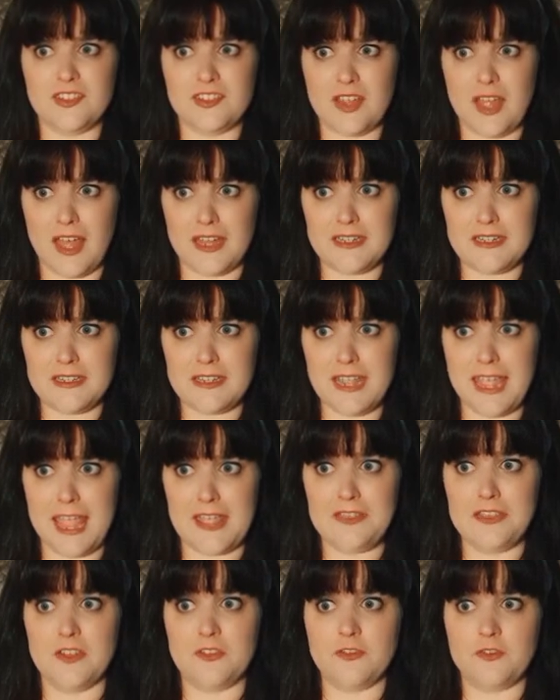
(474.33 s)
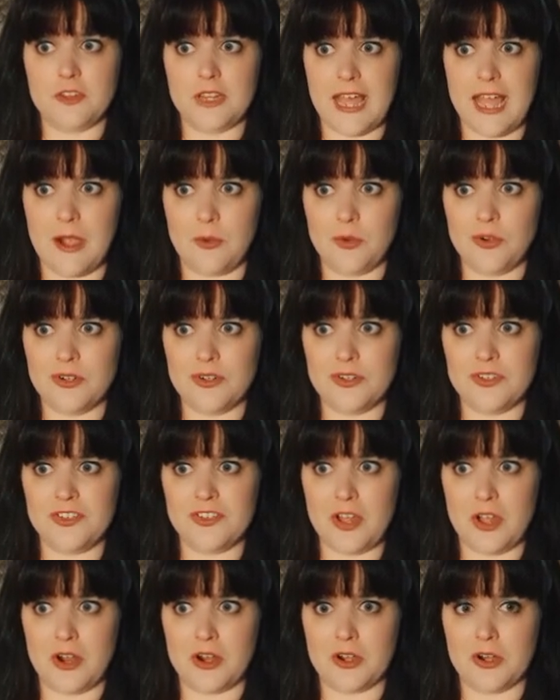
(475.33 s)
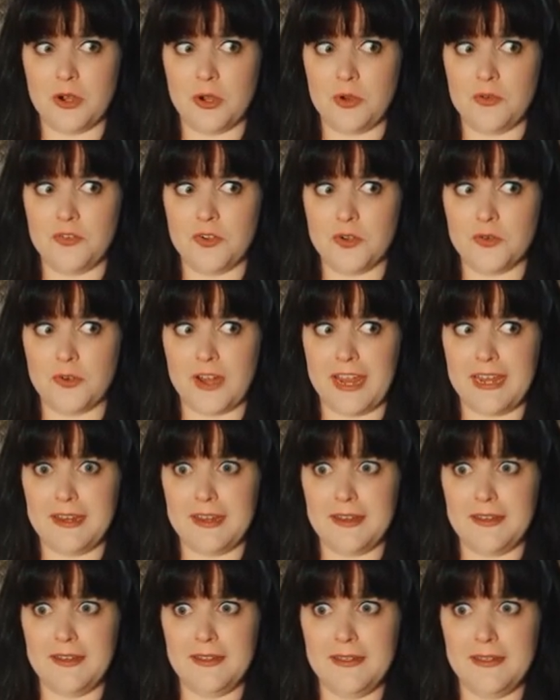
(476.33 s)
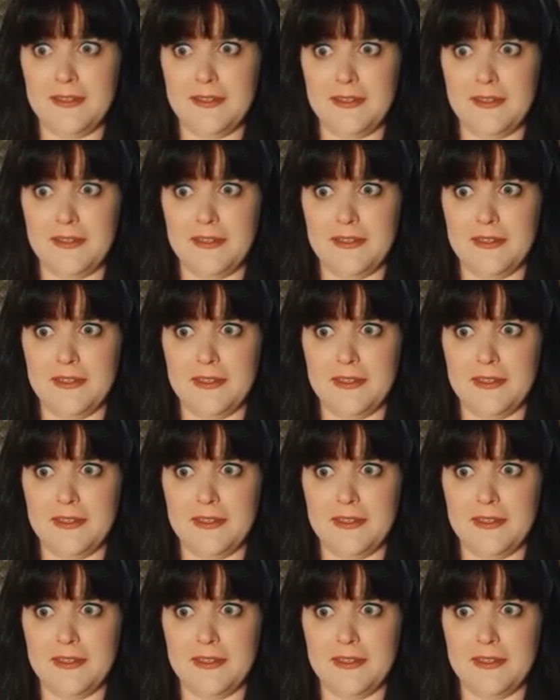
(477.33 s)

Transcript: The sun and the flowers are overrated?